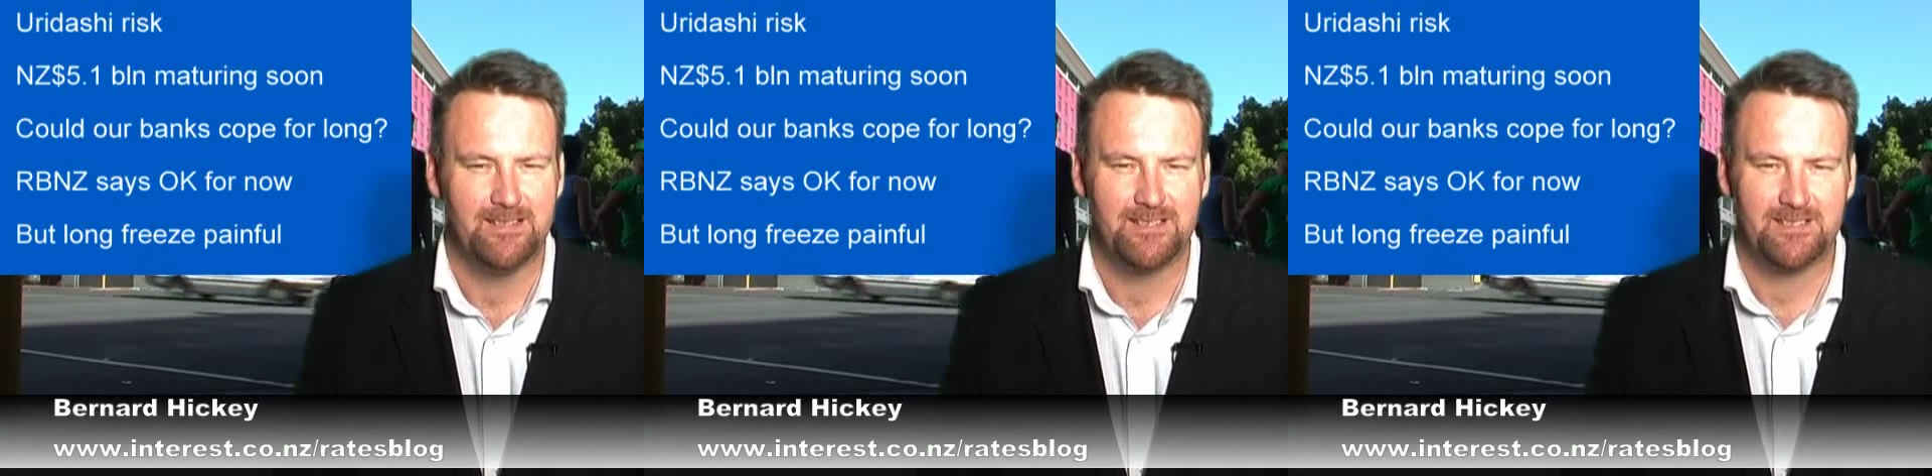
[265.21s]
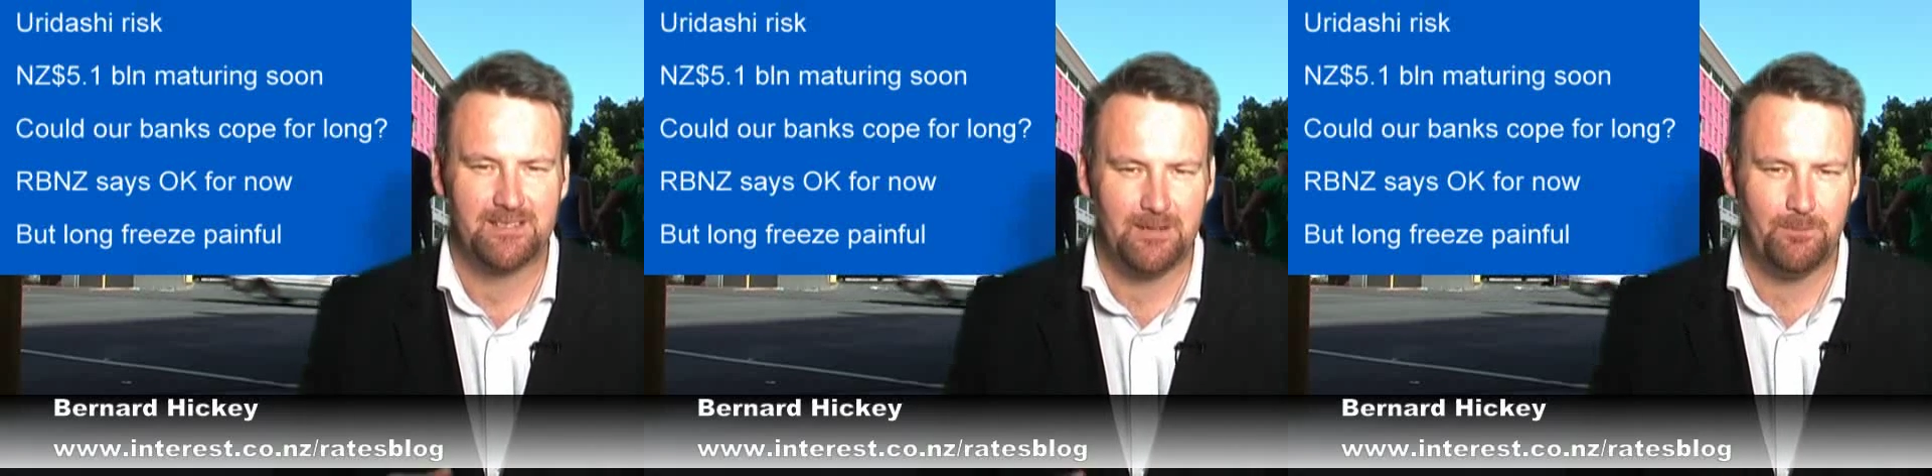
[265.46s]

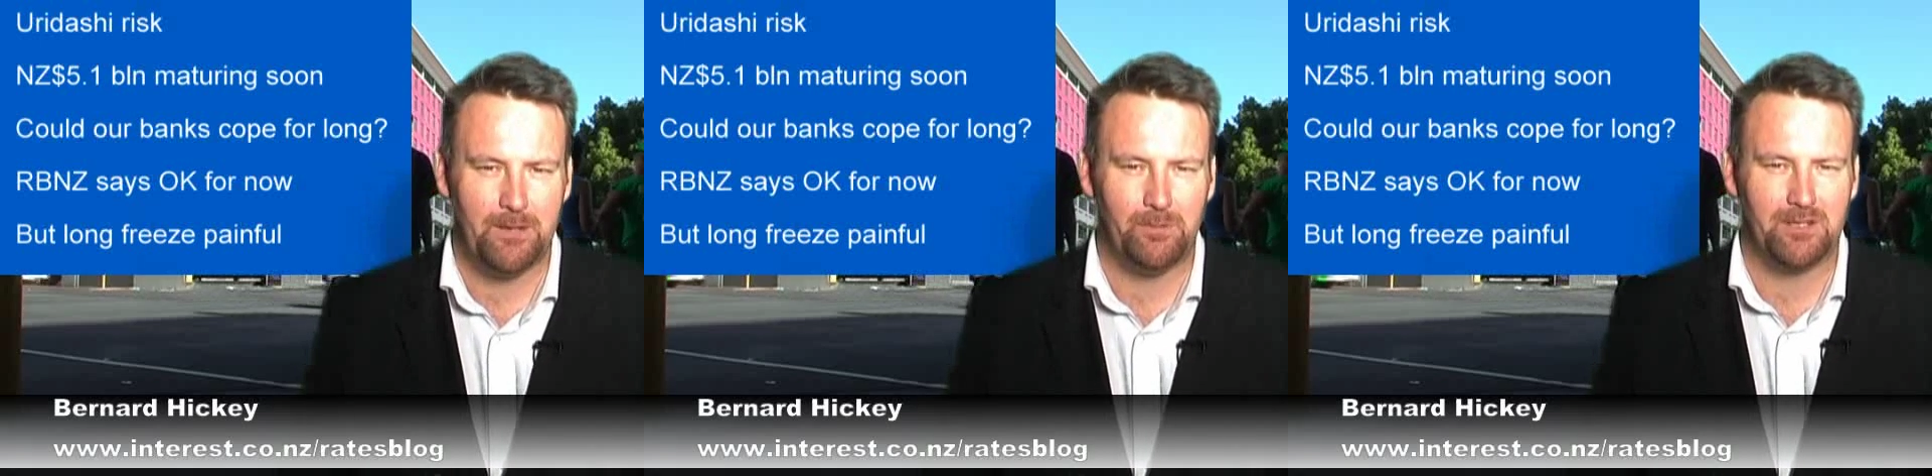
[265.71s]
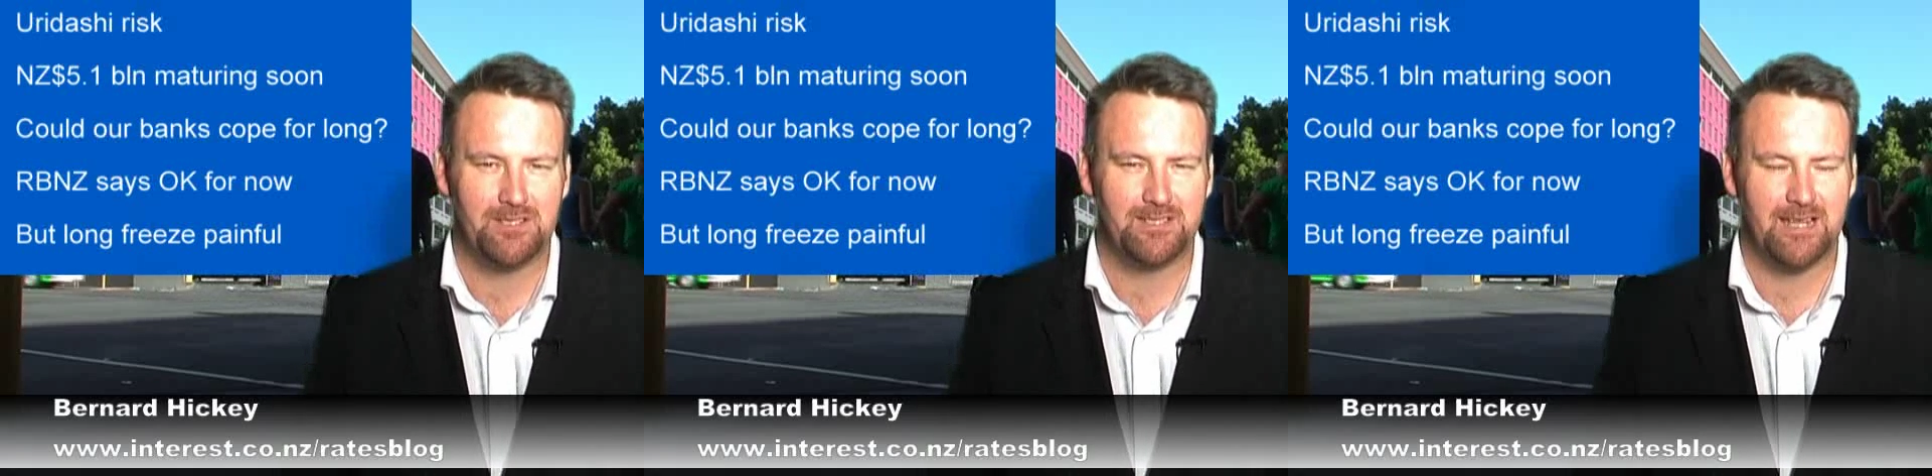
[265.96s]
Some
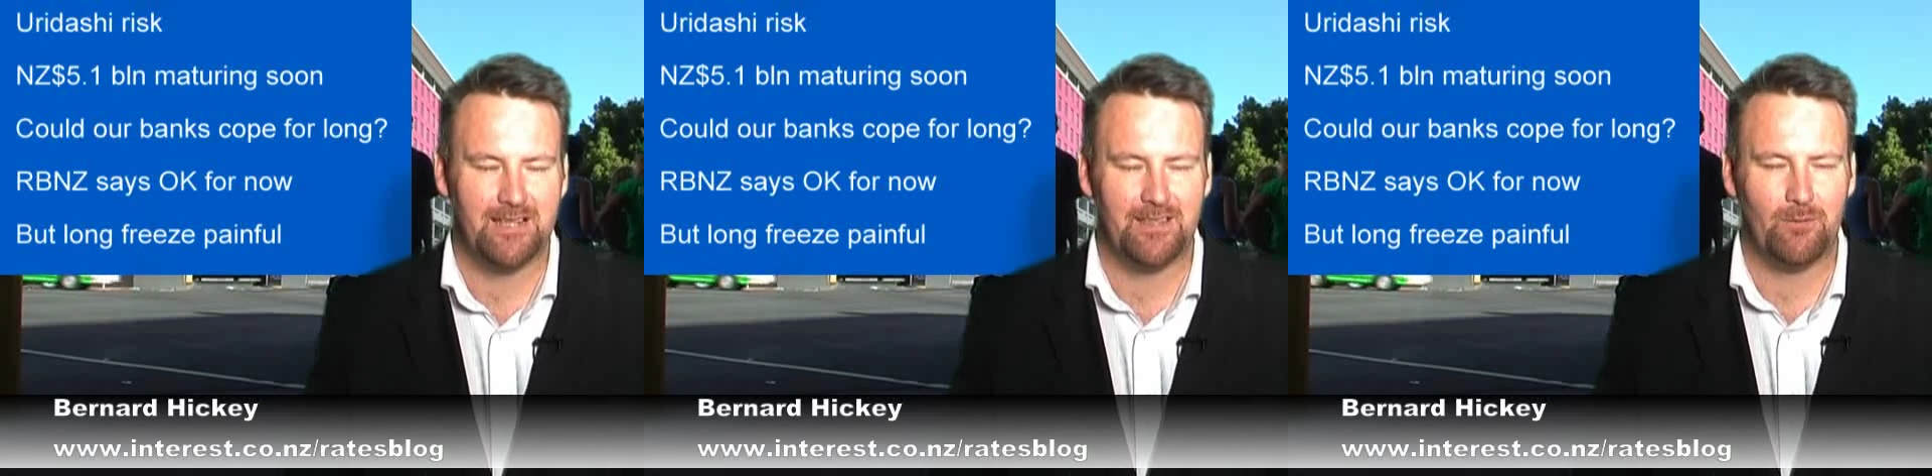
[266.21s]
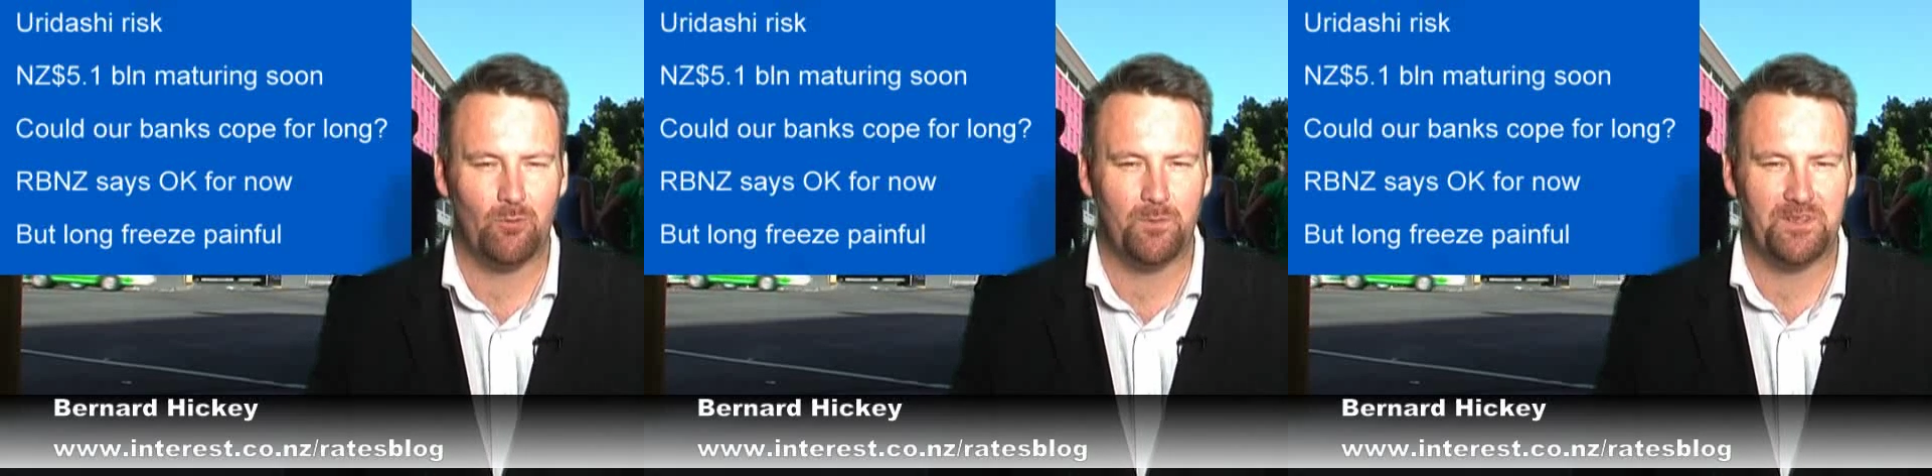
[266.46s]
people are saying
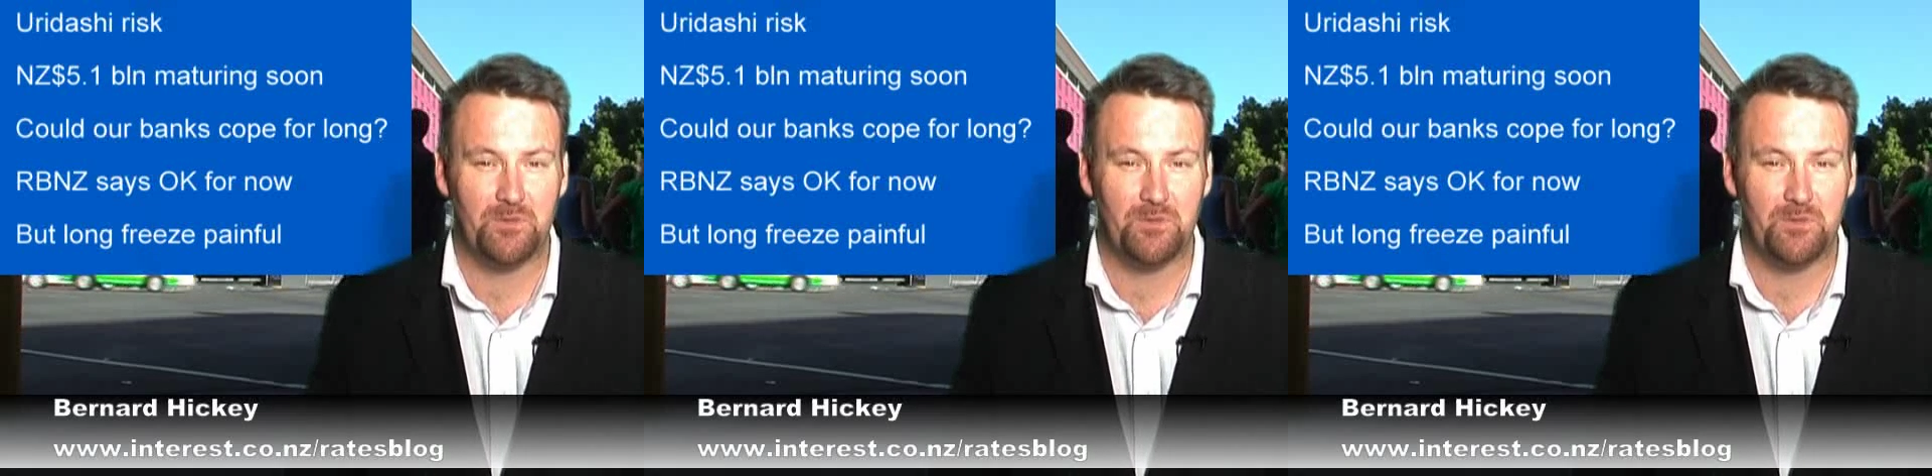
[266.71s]
that will mean